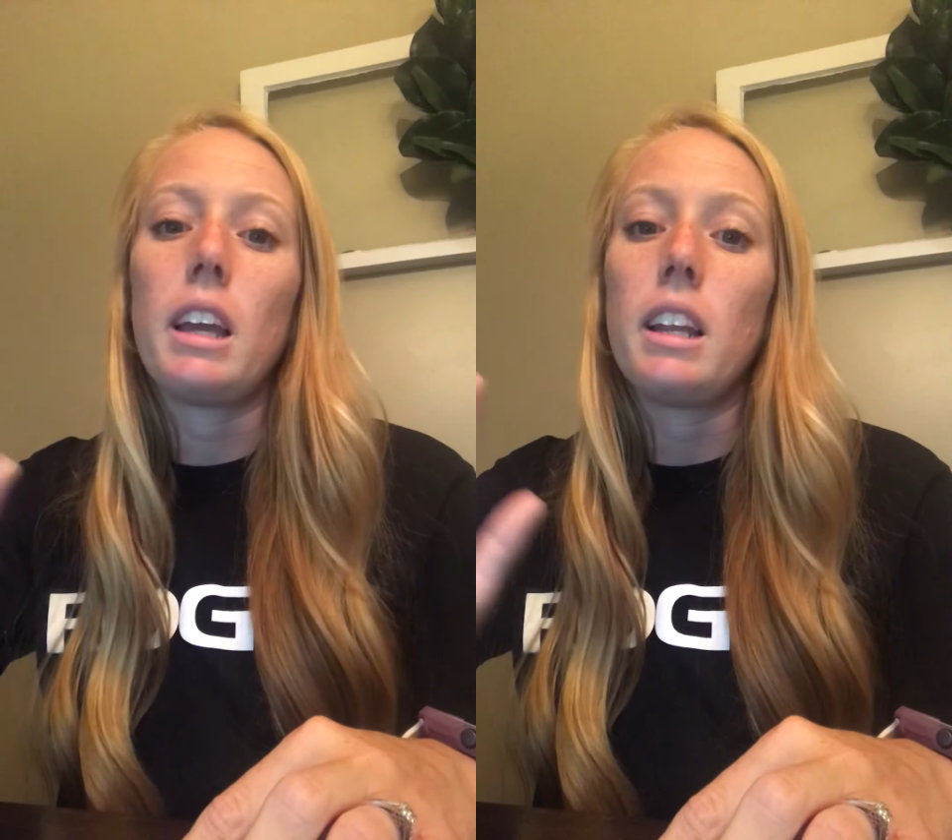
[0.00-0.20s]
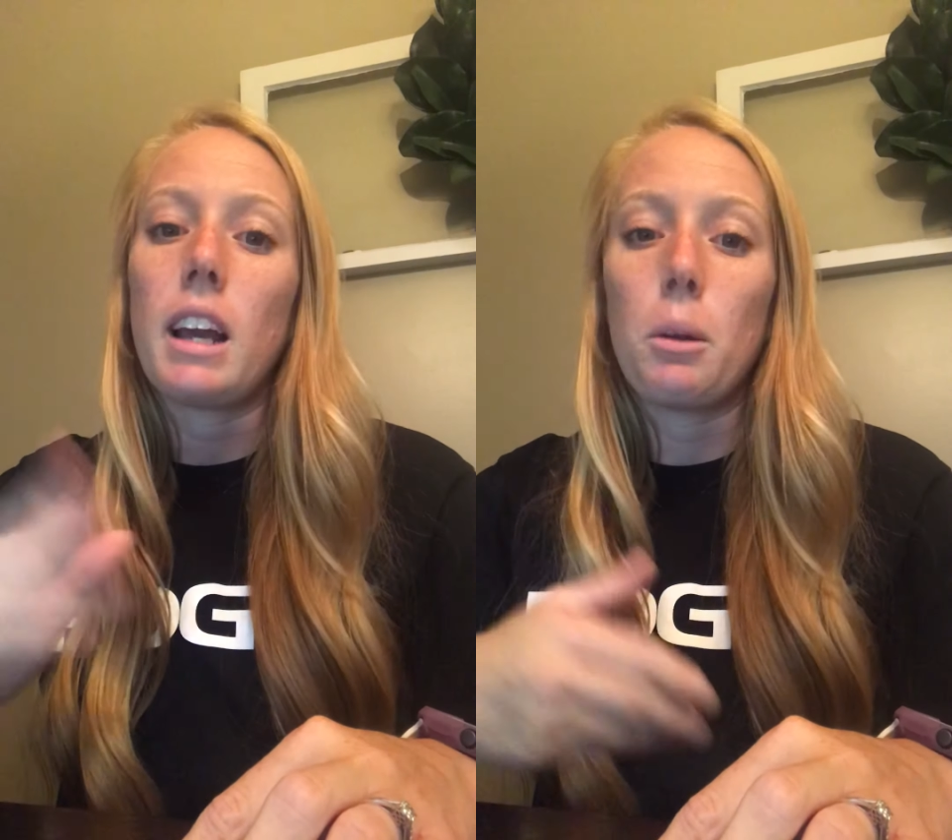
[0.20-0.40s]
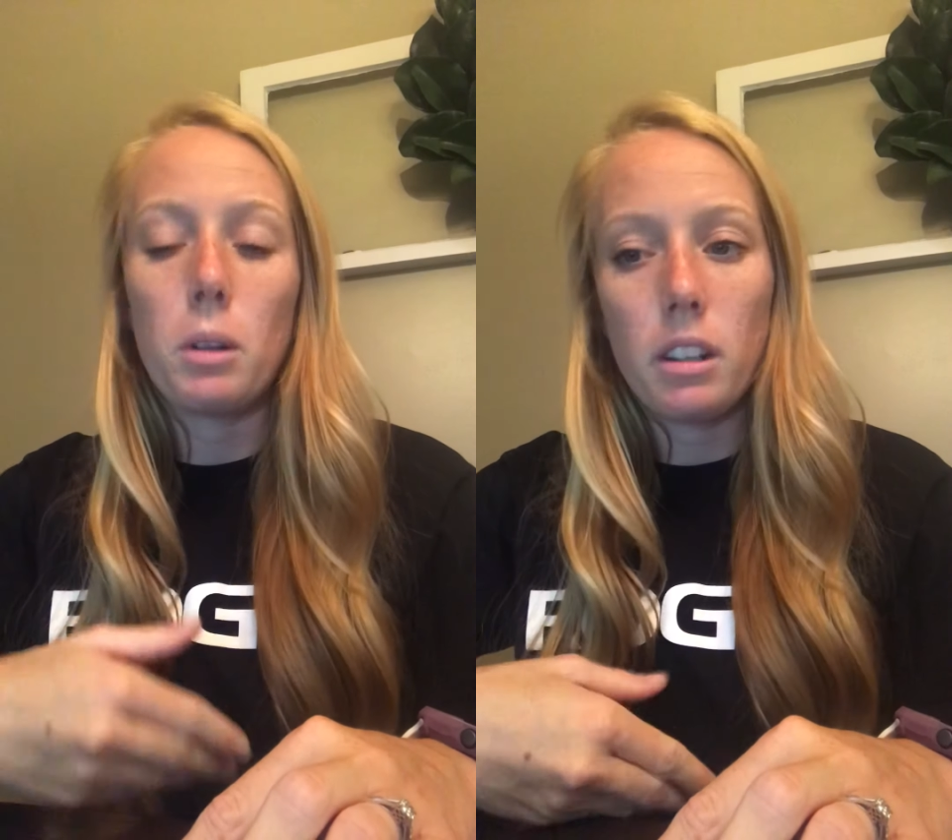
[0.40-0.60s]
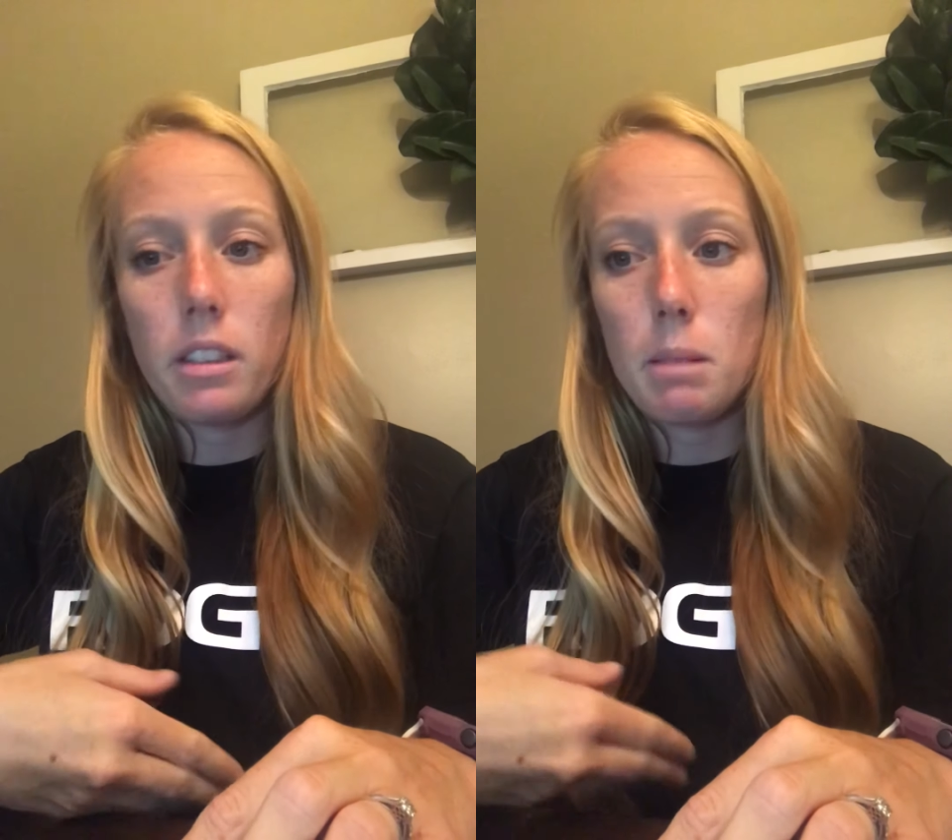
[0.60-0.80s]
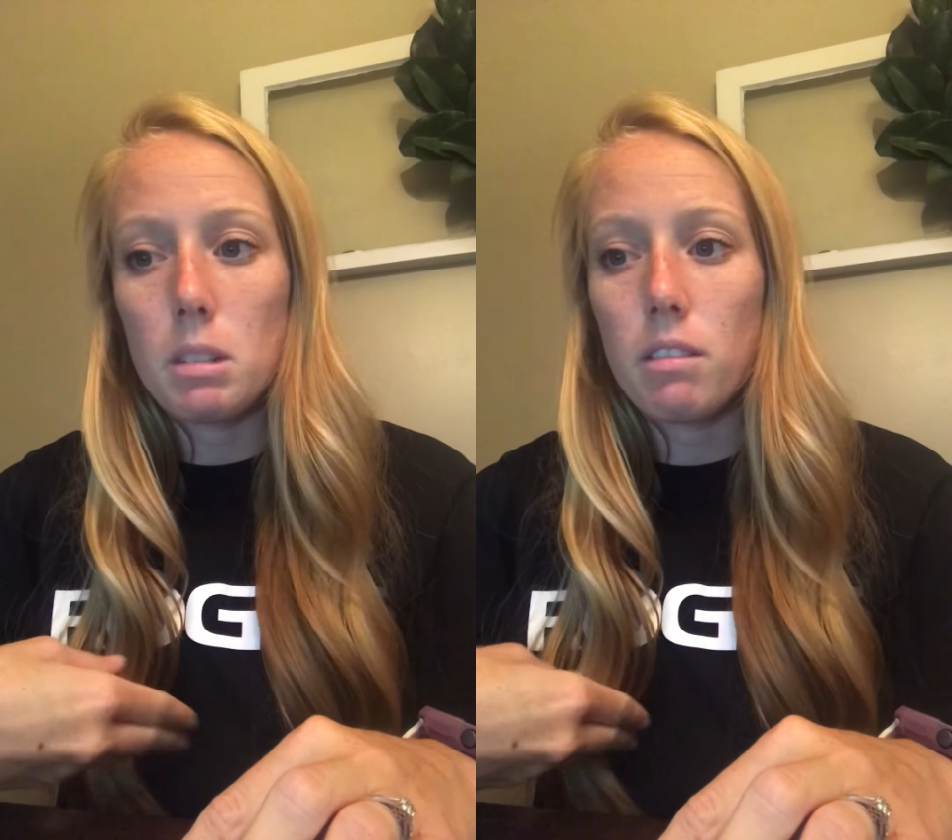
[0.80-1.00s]
and I wanted
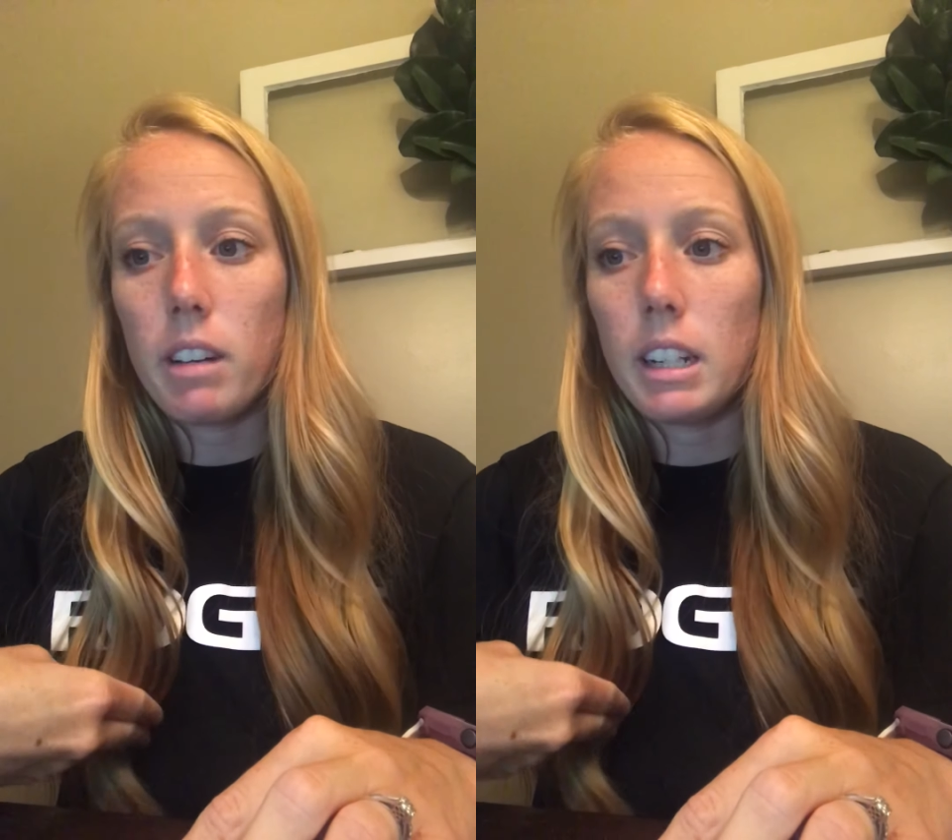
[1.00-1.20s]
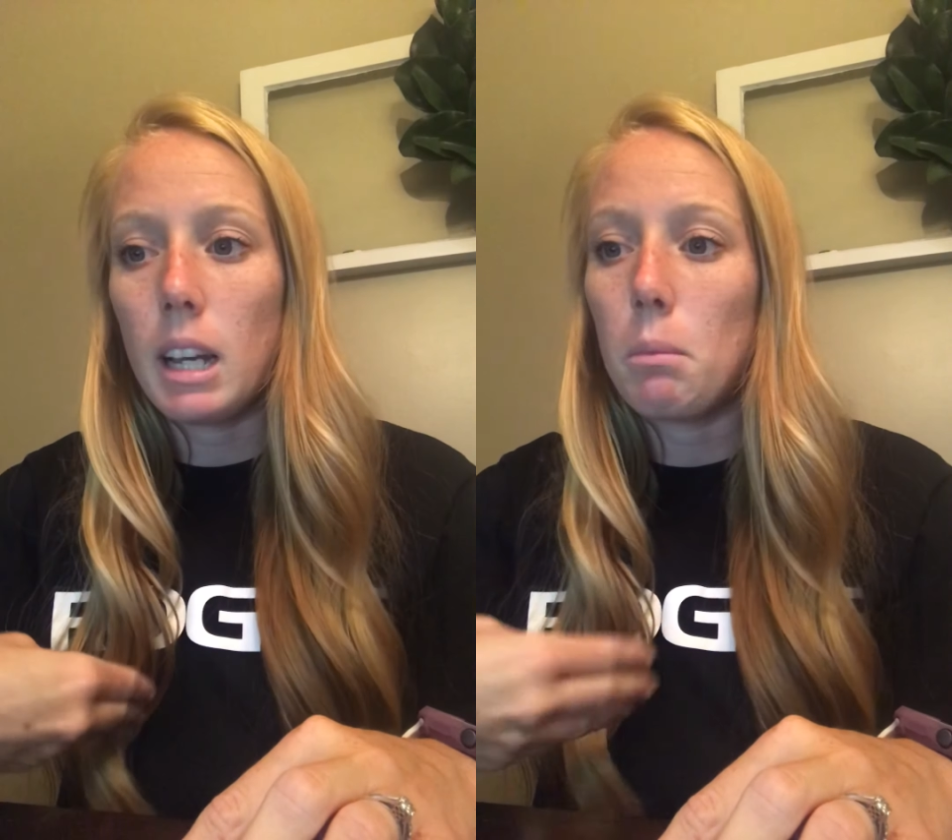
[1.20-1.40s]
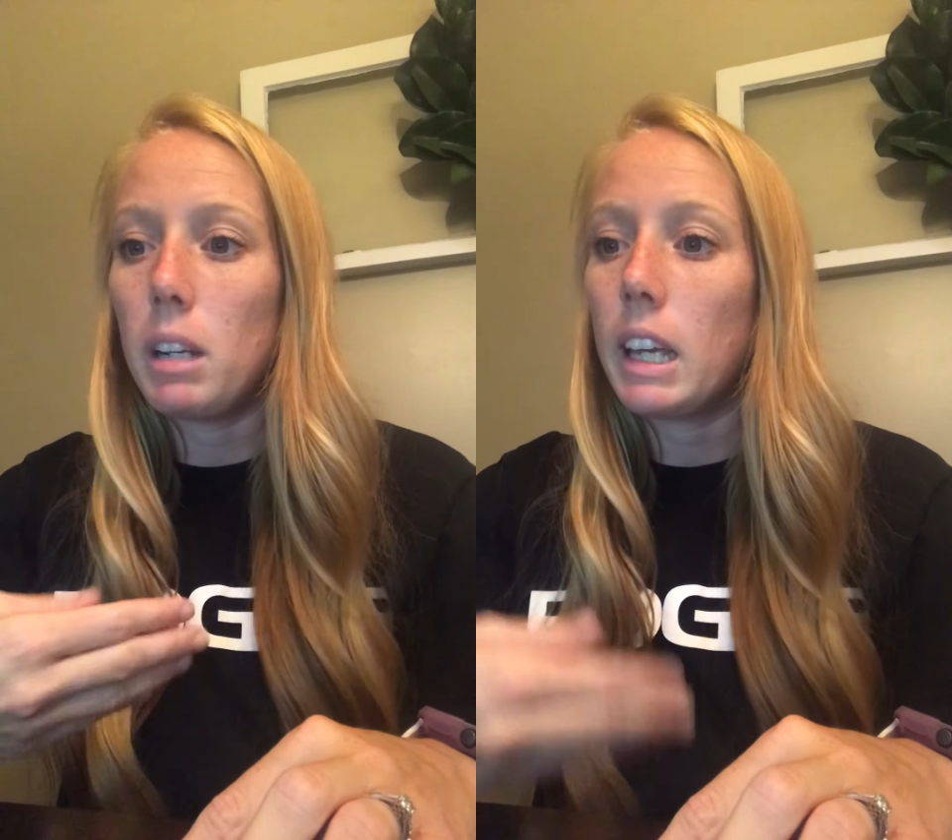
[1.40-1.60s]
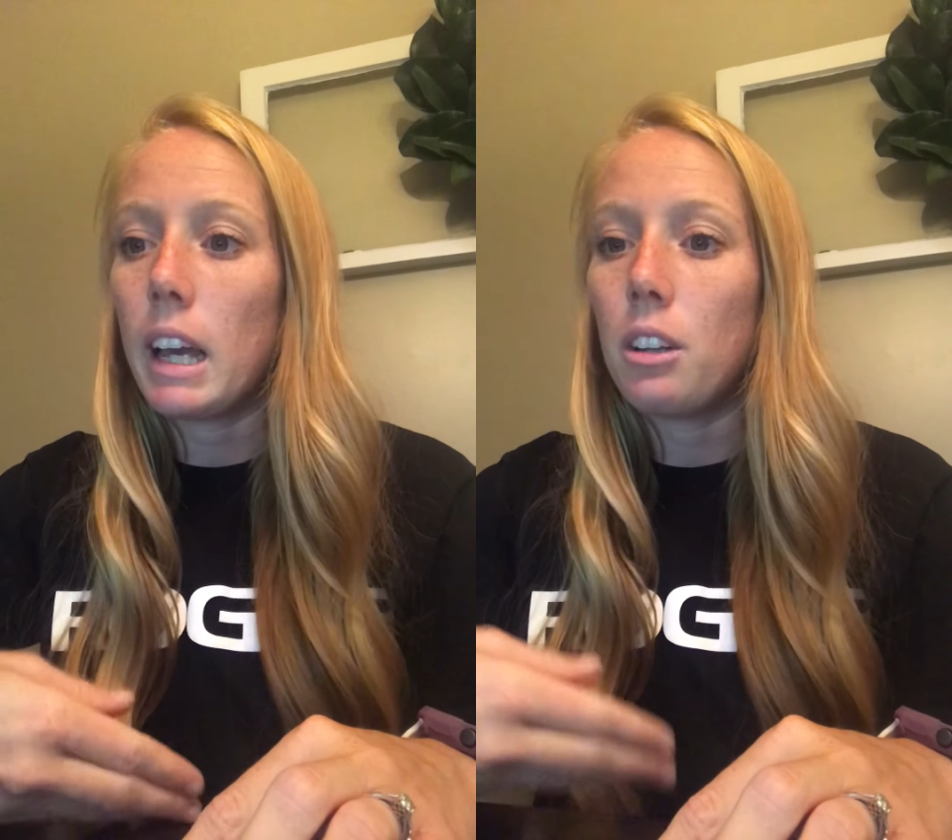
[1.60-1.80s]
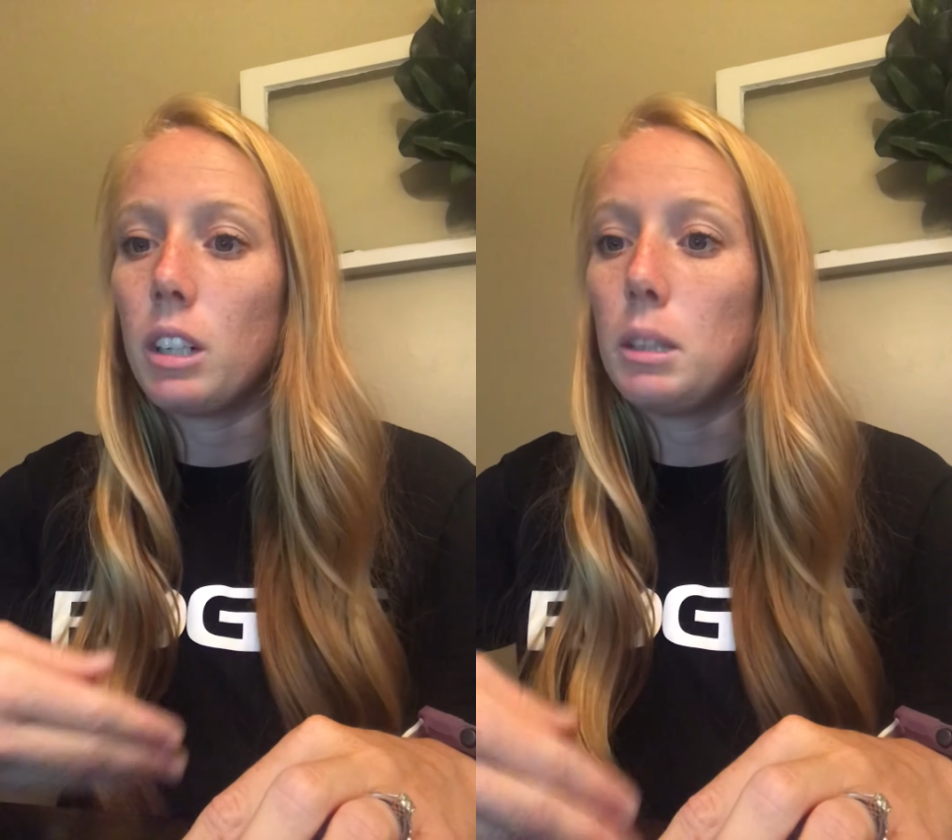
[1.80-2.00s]
them to find how many
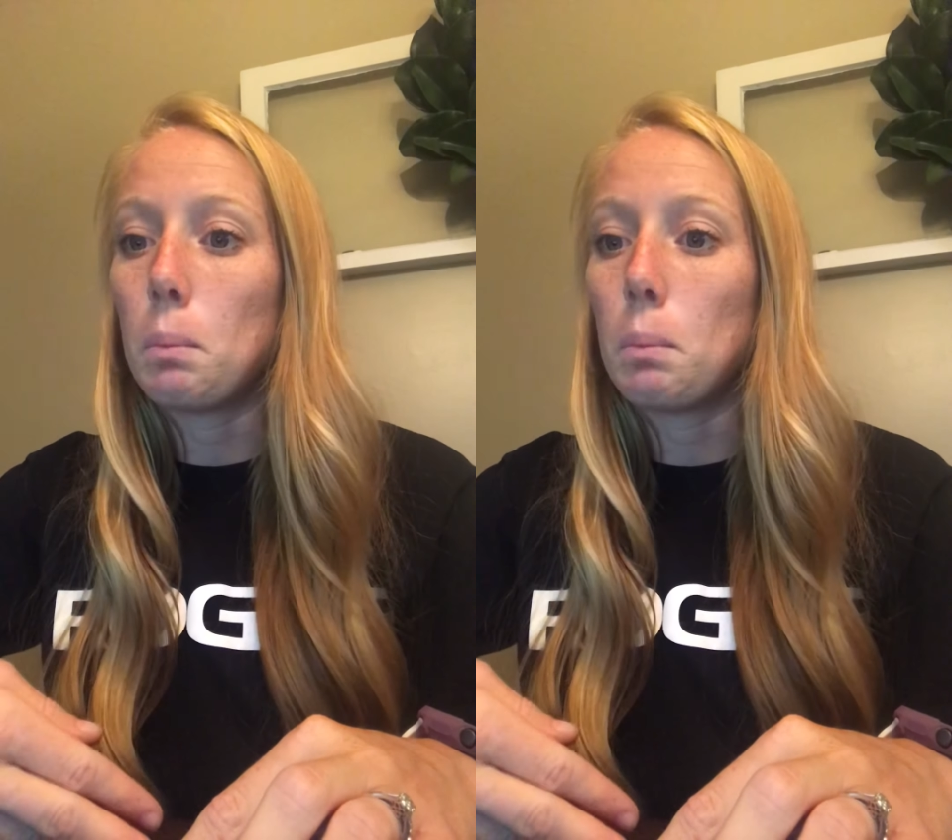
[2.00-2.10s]
calories